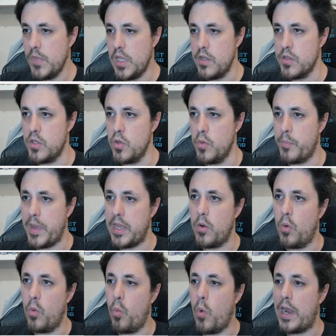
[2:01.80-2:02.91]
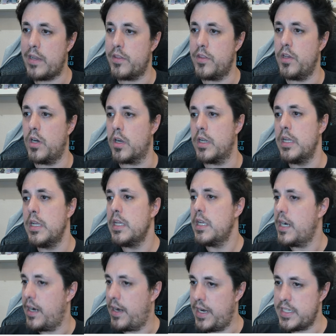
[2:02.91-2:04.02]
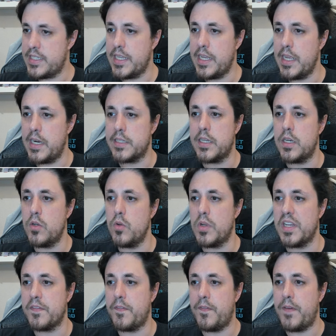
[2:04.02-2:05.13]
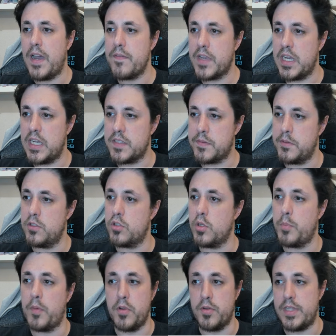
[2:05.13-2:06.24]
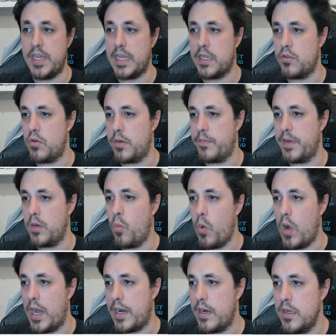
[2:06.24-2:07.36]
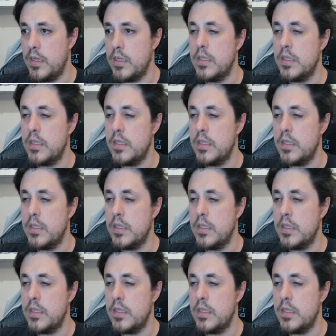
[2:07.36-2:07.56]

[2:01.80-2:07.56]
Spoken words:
you pay 1 don, rest the character, look at 5 cards from the top of your deck, you reveal 1